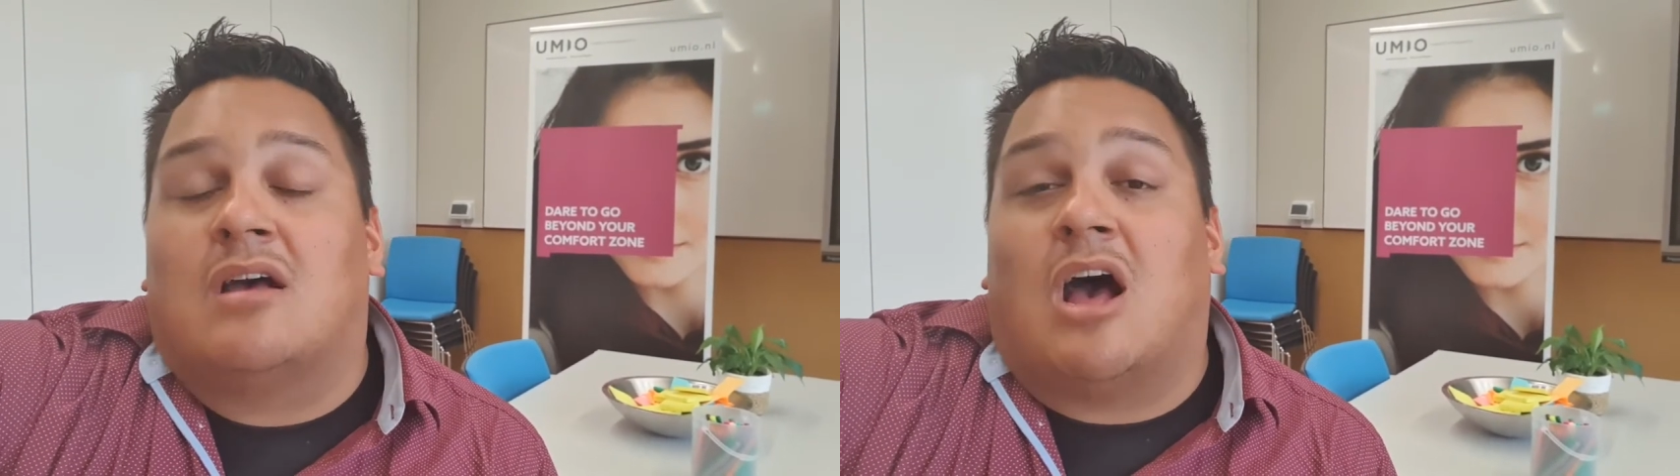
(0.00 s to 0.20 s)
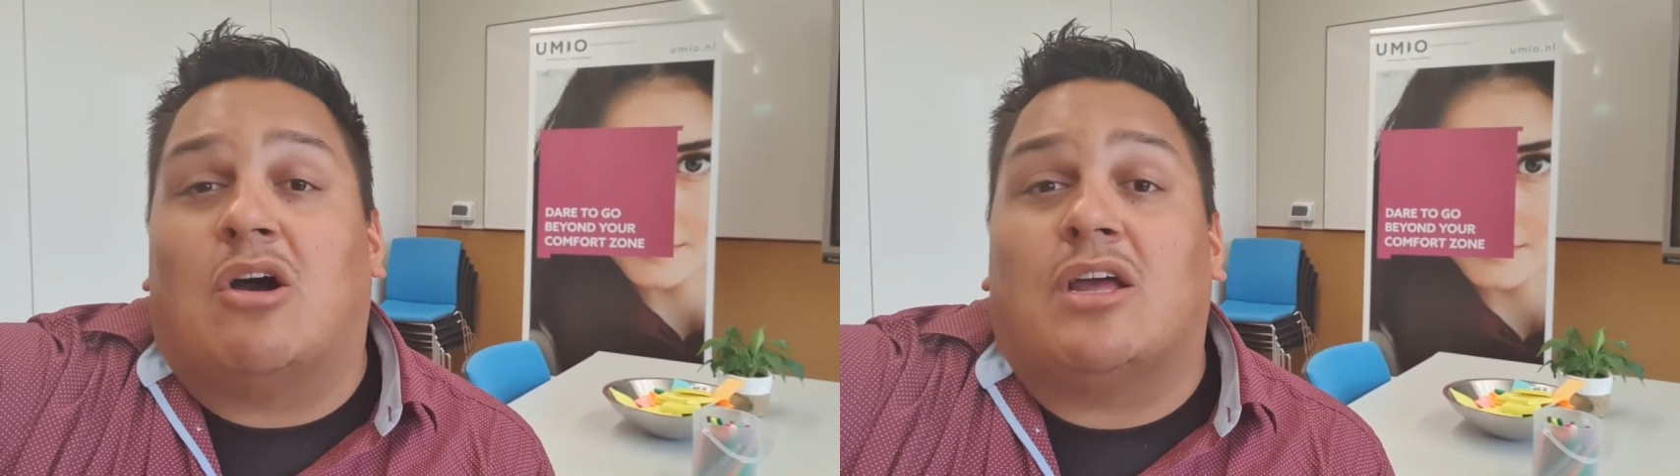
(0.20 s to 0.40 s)

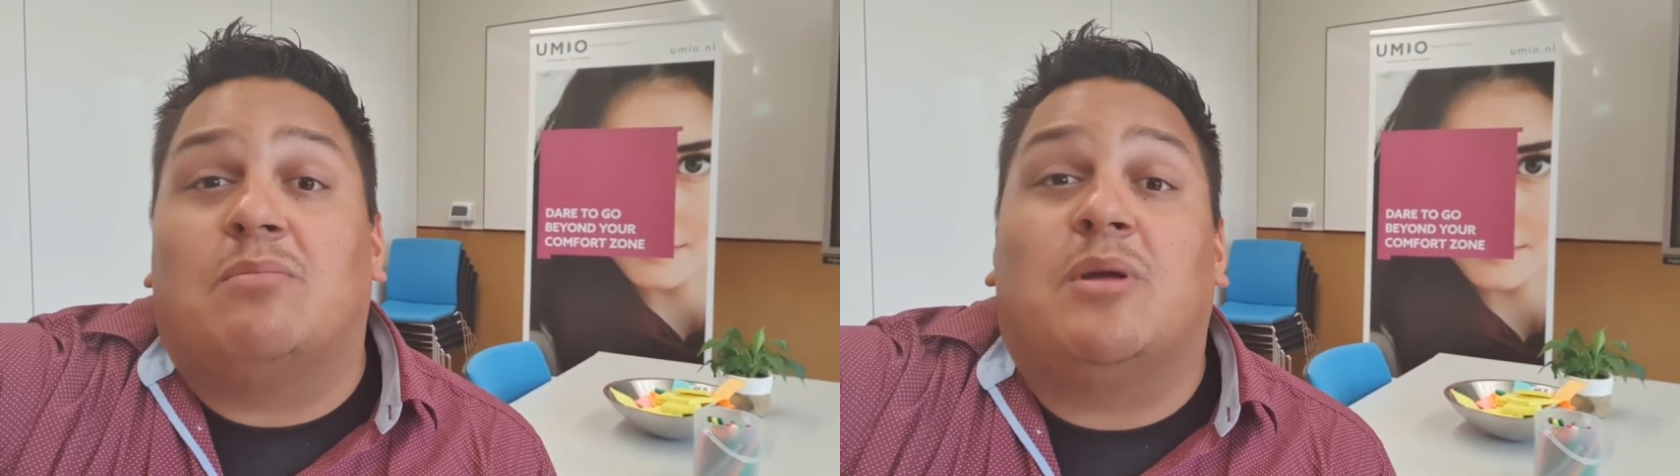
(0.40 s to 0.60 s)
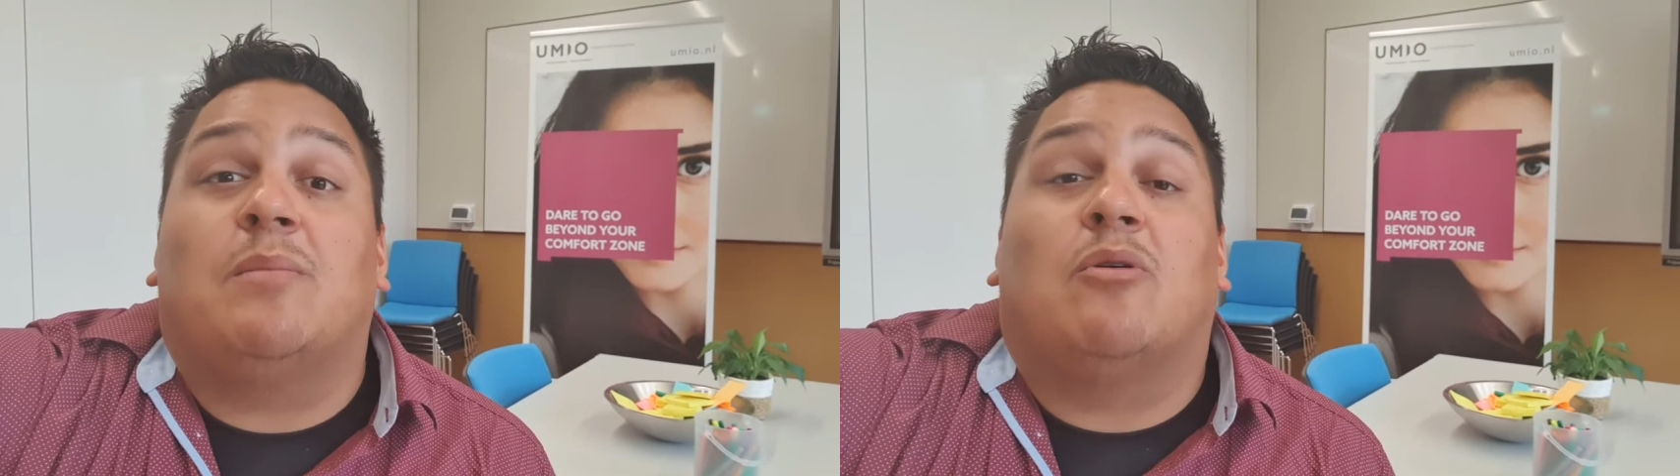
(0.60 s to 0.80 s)
How can you
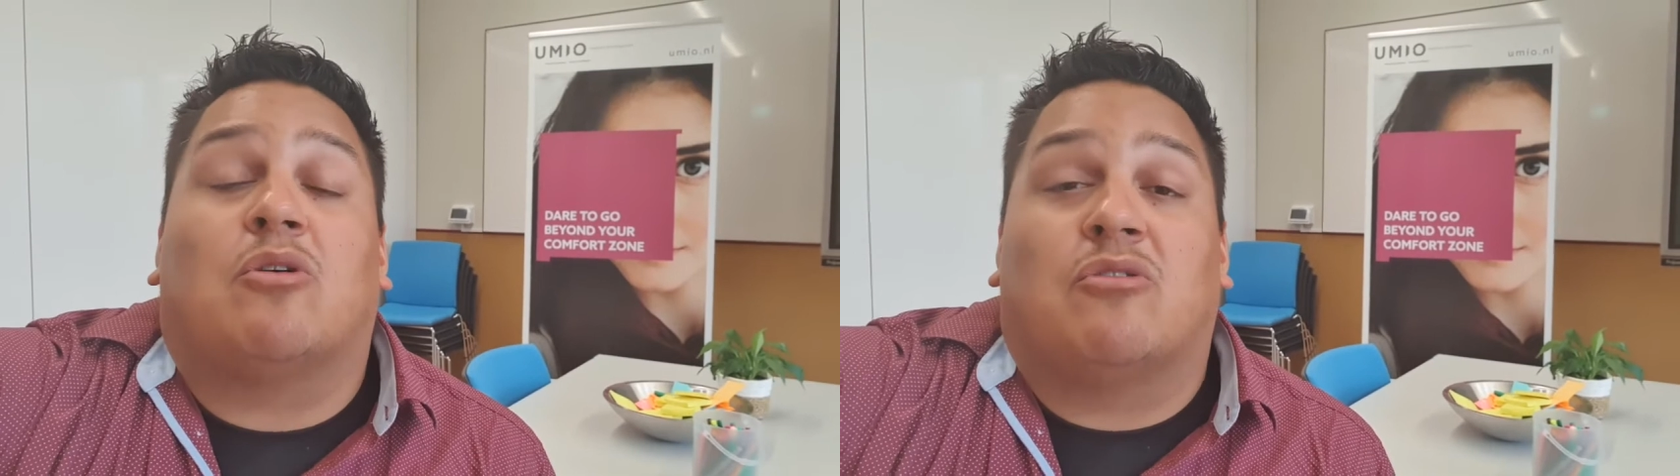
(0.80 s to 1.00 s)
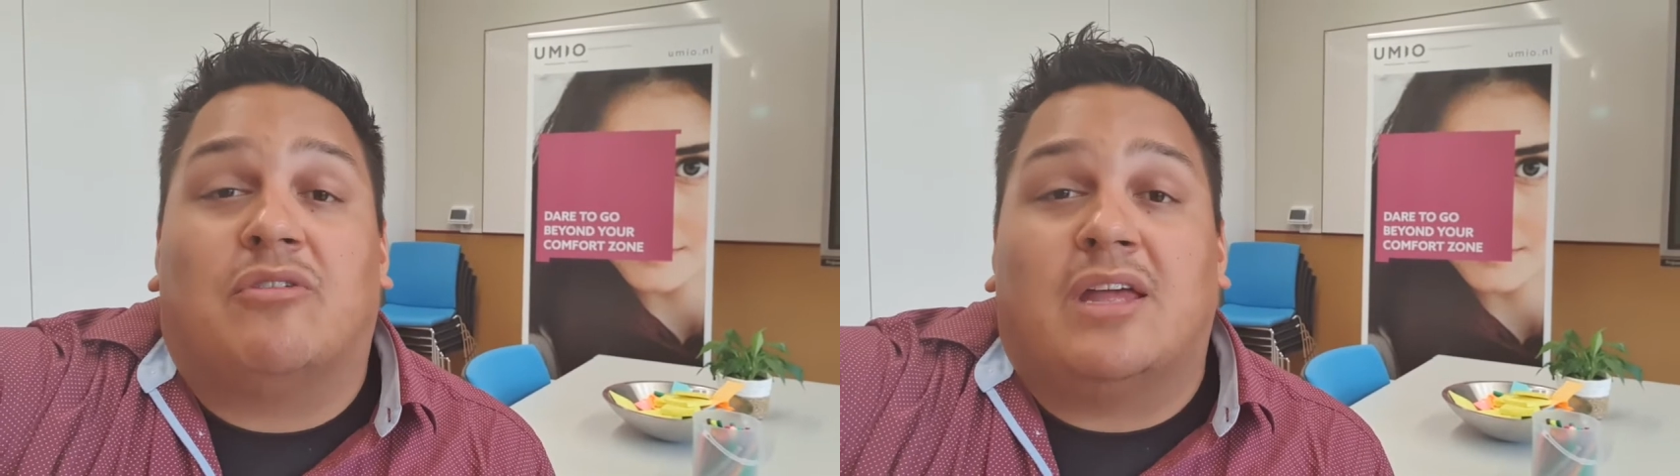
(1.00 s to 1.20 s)
be more
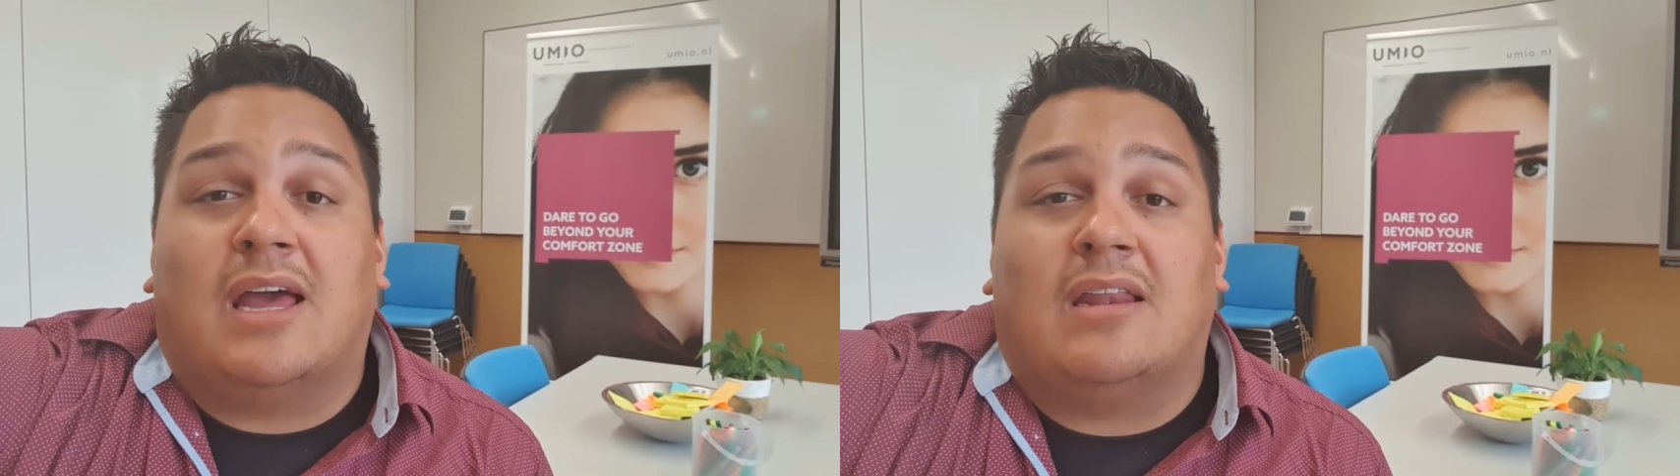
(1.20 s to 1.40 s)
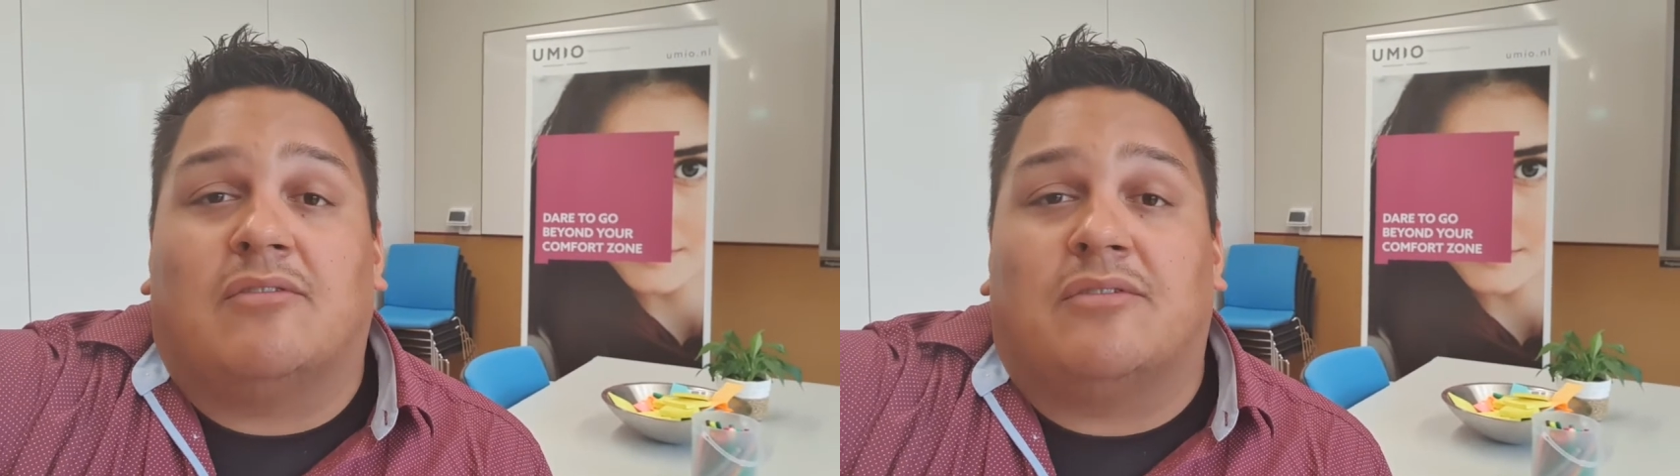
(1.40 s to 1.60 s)

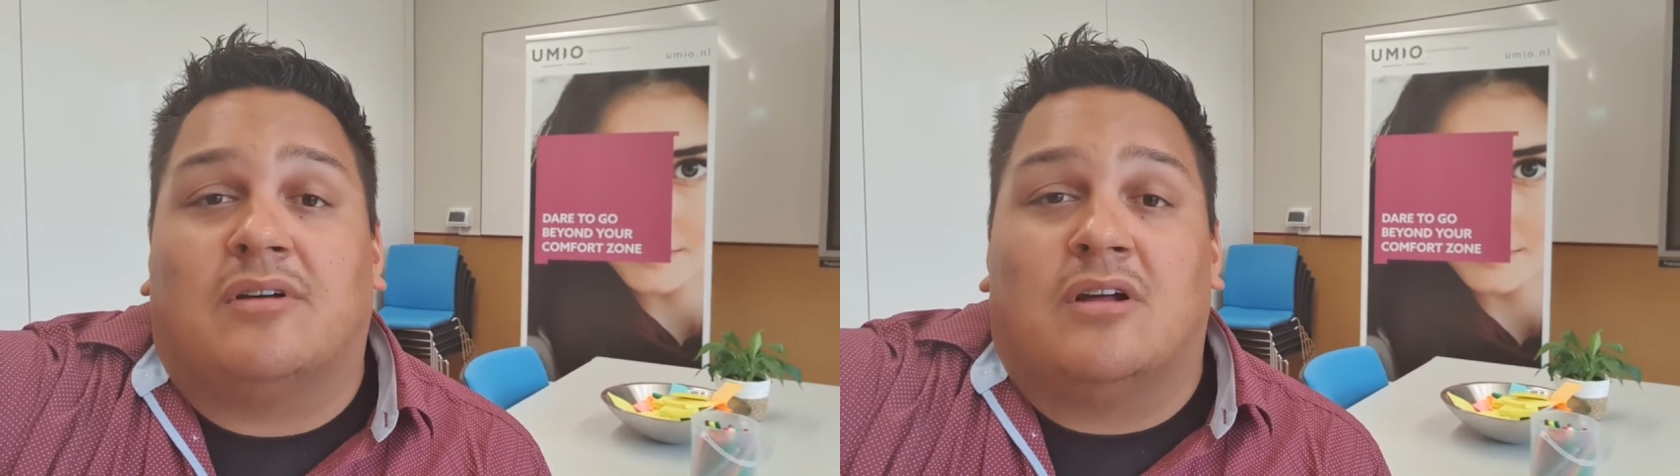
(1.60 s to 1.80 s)
creative?